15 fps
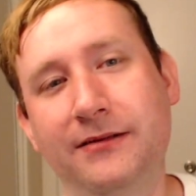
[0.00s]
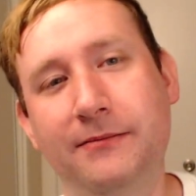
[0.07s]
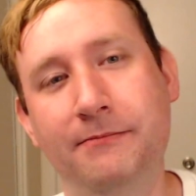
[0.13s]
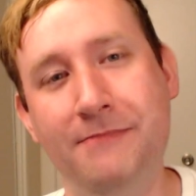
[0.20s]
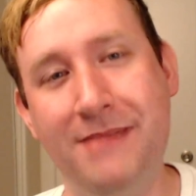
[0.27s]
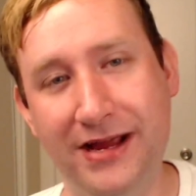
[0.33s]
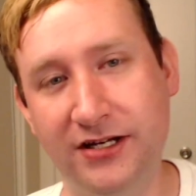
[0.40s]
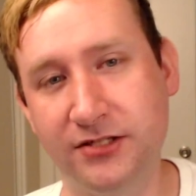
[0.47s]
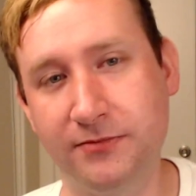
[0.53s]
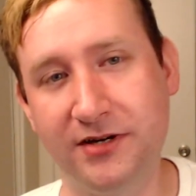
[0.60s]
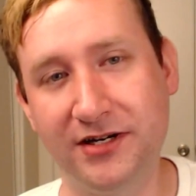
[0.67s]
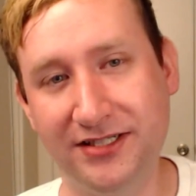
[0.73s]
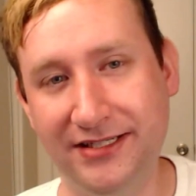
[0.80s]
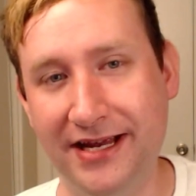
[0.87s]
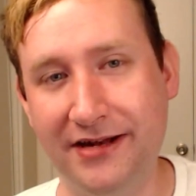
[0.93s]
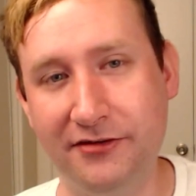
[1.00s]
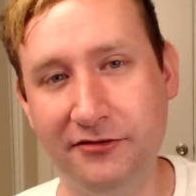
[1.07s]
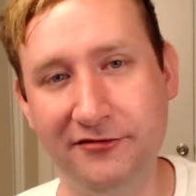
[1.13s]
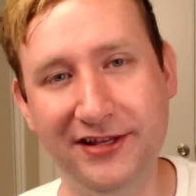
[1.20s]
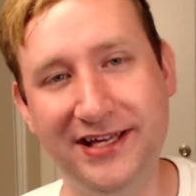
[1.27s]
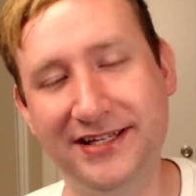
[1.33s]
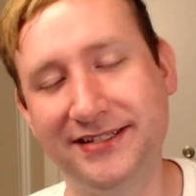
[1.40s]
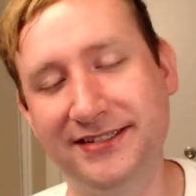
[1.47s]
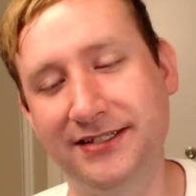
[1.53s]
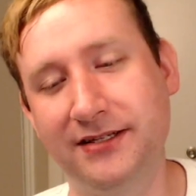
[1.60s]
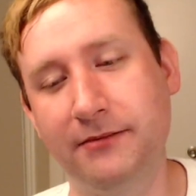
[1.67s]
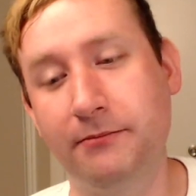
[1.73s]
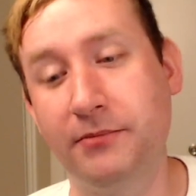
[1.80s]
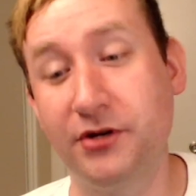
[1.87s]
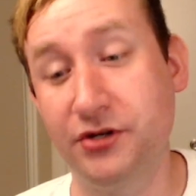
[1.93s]
Maker's Mark standard release,
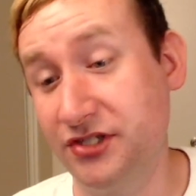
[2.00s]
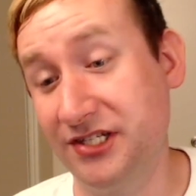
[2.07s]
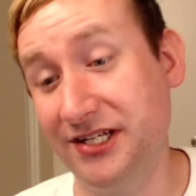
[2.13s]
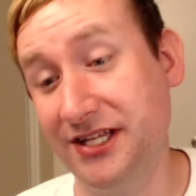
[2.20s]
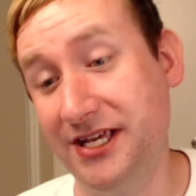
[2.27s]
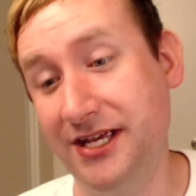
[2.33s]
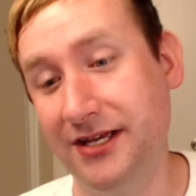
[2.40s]
personally.